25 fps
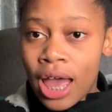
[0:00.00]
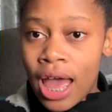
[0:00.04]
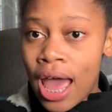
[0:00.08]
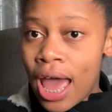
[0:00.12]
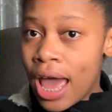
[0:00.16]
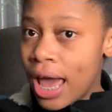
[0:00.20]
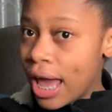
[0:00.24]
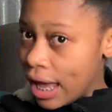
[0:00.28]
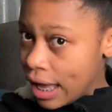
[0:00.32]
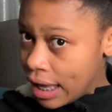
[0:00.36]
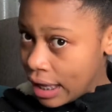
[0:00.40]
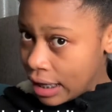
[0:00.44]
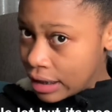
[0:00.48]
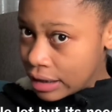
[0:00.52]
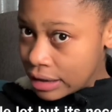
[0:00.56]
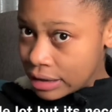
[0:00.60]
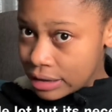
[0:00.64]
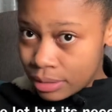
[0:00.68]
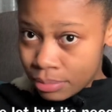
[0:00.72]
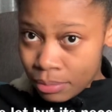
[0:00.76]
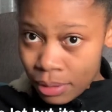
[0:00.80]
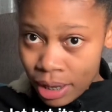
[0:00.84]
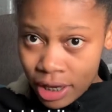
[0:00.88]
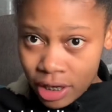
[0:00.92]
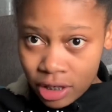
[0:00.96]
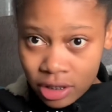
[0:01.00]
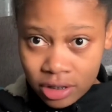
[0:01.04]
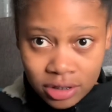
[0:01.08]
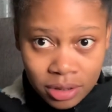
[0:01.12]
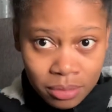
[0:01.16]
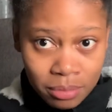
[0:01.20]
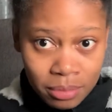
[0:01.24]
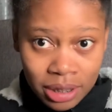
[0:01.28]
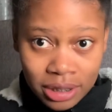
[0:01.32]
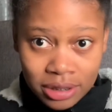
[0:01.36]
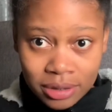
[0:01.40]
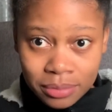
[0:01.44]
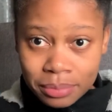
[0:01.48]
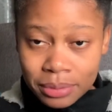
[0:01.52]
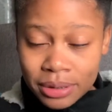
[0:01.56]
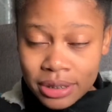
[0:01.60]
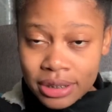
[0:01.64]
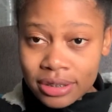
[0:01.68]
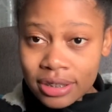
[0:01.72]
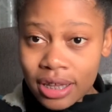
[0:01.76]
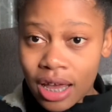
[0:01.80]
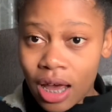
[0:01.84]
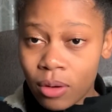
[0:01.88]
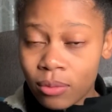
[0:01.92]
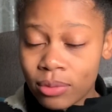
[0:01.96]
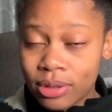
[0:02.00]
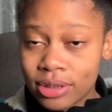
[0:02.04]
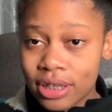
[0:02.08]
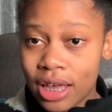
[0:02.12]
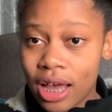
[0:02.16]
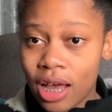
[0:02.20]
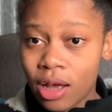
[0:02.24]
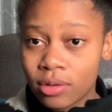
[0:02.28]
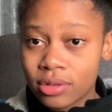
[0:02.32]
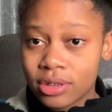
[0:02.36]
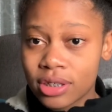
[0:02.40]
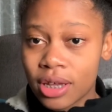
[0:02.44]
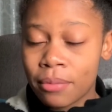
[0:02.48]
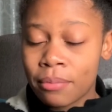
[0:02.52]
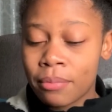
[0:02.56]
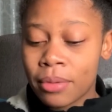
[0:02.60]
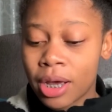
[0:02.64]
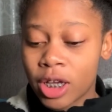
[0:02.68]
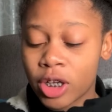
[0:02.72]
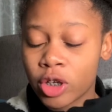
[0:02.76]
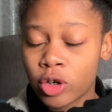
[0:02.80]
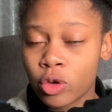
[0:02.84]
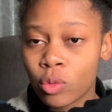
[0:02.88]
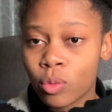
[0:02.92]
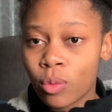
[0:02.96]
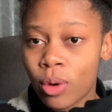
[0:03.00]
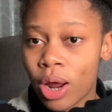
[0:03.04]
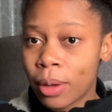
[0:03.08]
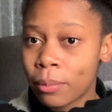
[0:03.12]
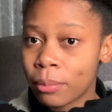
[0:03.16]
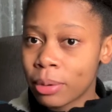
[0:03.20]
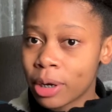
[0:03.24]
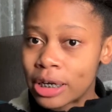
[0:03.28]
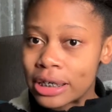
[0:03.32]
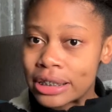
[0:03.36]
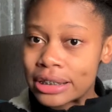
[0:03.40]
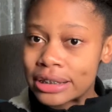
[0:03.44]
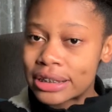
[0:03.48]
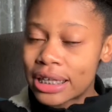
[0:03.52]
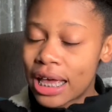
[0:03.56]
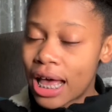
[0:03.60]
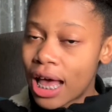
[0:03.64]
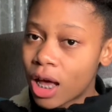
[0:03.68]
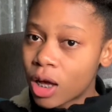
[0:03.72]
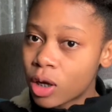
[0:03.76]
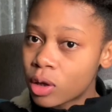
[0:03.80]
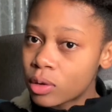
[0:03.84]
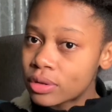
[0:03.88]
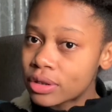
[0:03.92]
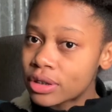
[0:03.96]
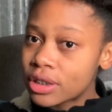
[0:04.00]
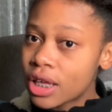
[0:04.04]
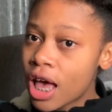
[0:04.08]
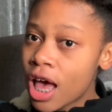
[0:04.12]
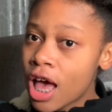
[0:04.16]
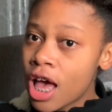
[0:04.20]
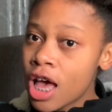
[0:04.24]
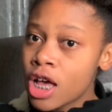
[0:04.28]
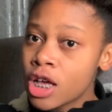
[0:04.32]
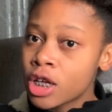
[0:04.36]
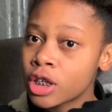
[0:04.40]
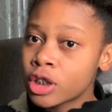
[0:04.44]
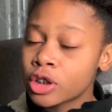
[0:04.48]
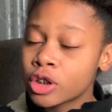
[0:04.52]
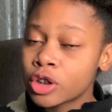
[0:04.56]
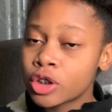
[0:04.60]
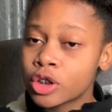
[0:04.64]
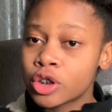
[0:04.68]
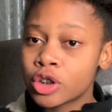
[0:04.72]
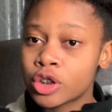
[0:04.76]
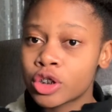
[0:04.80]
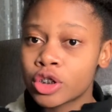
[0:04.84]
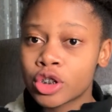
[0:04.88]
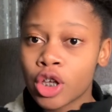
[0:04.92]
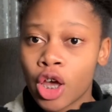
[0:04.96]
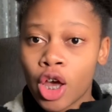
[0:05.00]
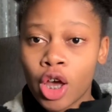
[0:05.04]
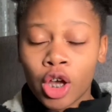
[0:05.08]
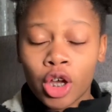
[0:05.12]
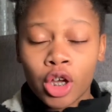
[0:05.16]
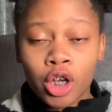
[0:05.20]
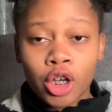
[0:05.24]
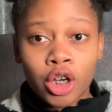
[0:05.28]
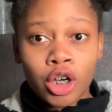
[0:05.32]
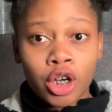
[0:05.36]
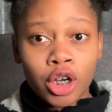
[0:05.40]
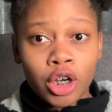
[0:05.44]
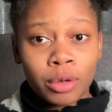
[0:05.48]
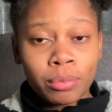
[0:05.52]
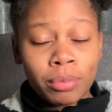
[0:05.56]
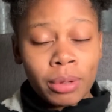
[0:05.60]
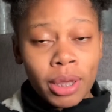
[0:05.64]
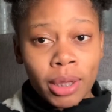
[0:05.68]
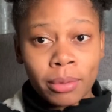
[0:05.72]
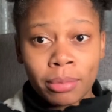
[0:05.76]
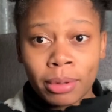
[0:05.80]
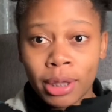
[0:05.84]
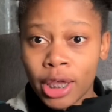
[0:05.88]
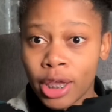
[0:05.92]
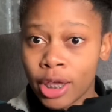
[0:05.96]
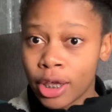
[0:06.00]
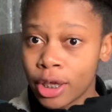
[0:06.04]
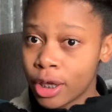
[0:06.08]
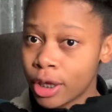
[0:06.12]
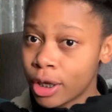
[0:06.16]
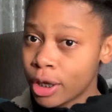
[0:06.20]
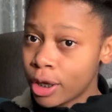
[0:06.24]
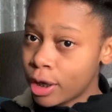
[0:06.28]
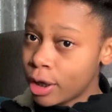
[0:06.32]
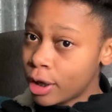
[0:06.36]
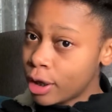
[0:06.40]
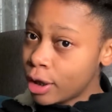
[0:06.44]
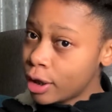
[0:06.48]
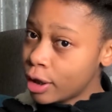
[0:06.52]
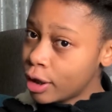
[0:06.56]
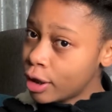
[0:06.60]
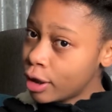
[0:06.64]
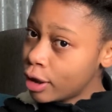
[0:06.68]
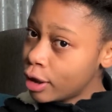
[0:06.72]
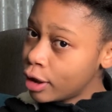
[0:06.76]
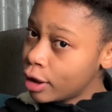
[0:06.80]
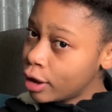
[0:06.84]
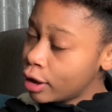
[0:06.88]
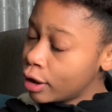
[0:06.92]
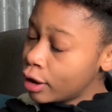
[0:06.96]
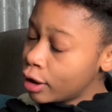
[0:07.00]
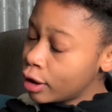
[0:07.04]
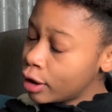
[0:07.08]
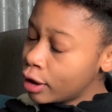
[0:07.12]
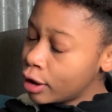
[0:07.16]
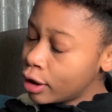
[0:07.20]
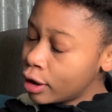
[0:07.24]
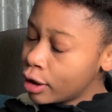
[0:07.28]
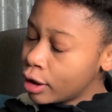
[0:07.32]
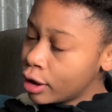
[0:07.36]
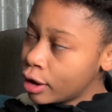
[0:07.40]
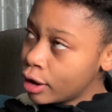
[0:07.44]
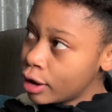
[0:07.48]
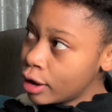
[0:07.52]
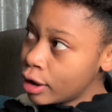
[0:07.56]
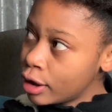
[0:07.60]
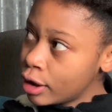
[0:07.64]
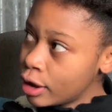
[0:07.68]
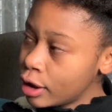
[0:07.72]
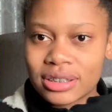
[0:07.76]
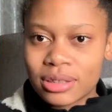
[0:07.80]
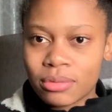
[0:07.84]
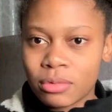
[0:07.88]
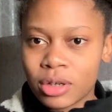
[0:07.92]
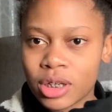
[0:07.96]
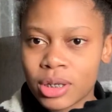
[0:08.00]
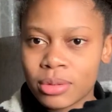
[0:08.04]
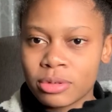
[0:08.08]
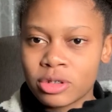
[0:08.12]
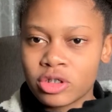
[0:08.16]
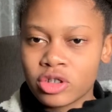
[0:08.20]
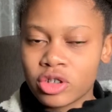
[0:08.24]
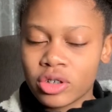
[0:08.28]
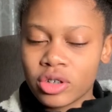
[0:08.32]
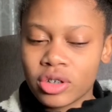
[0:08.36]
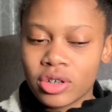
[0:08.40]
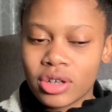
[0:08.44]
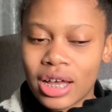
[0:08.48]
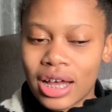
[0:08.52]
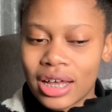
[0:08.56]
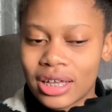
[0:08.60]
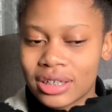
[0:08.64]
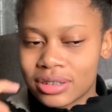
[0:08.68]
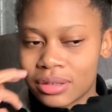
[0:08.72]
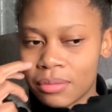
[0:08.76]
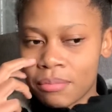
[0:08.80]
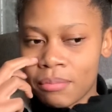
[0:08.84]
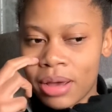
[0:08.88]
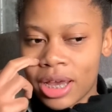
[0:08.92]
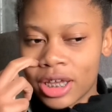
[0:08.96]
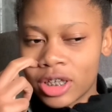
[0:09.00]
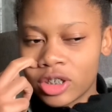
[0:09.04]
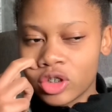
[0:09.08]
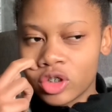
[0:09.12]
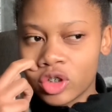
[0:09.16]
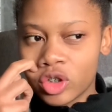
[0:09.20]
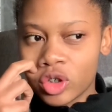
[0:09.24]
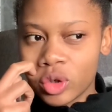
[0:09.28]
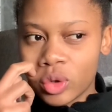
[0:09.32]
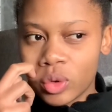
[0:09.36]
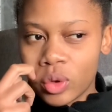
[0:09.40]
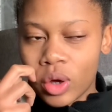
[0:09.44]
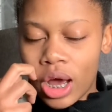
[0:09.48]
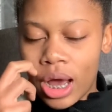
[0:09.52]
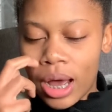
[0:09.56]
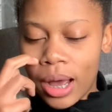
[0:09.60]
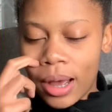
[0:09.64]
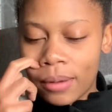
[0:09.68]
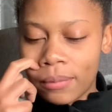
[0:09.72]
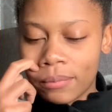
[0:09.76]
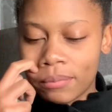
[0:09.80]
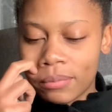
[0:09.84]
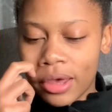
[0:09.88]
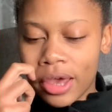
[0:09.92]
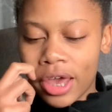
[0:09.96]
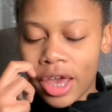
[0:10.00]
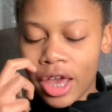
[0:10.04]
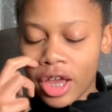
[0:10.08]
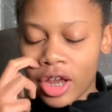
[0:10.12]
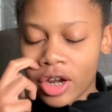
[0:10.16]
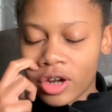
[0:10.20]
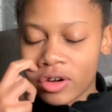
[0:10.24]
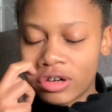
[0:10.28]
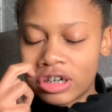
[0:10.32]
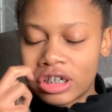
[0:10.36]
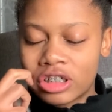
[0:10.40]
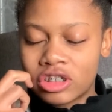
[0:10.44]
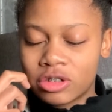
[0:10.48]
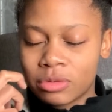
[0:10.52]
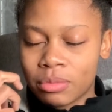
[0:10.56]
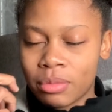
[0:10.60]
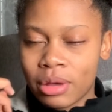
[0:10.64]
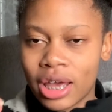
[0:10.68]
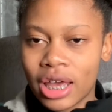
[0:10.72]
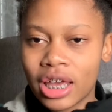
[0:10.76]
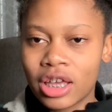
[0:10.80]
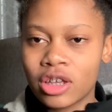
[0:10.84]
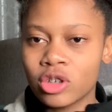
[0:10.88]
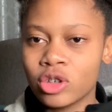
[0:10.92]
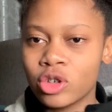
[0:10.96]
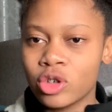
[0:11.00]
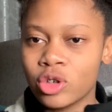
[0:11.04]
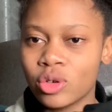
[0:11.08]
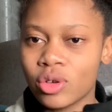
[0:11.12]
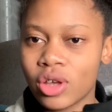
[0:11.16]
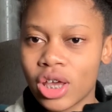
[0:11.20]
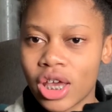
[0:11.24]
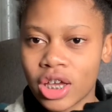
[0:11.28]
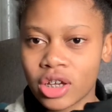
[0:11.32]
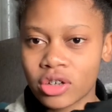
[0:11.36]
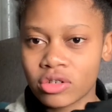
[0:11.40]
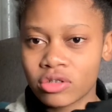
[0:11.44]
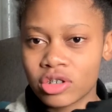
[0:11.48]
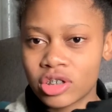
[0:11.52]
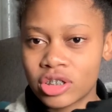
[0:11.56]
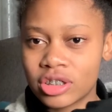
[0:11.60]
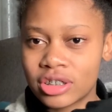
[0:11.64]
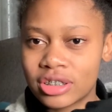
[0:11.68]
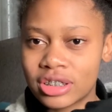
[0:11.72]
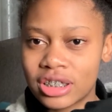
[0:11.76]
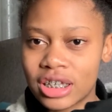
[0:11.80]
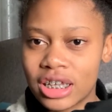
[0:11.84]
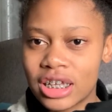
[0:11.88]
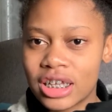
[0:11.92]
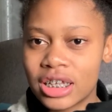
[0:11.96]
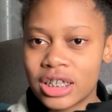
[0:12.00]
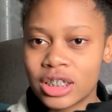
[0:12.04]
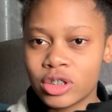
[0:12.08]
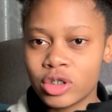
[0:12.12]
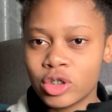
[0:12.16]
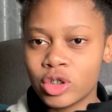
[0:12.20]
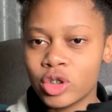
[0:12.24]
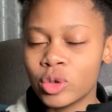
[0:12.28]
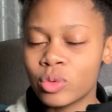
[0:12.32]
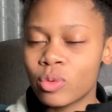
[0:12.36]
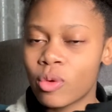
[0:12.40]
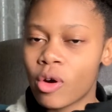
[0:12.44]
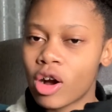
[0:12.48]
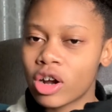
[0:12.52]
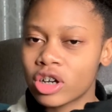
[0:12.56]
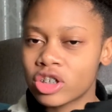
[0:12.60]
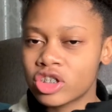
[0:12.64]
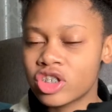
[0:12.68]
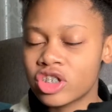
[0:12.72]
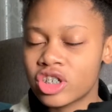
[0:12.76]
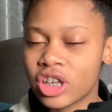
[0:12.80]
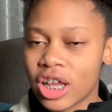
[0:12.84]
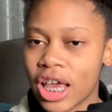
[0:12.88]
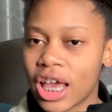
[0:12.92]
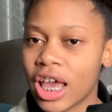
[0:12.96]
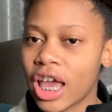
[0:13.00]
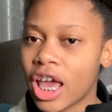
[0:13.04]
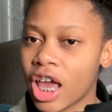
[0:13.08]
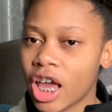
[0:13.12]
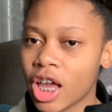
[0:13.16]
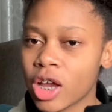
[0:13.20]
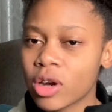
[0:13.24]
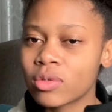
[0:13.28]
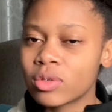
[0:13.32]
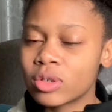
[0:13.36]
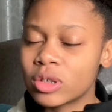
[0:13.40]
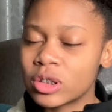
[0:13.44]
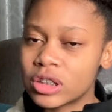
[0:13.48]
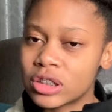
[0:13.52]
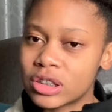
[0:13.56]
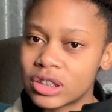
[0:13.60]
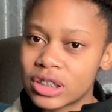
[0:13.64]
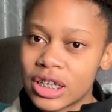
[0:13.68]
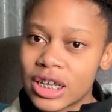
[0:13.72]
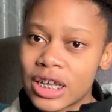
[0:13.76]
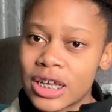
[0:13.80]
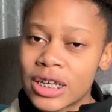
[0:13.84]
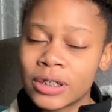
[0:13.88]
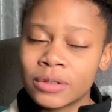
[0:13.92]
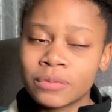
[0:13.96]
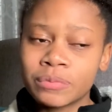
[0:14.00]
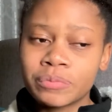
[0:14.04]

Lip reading: and my hair is a mess because I was out at my grandparents' house. So baby, I'm gonna be showing you guys my new hair regimen, new hair routine, new wash day hair routine.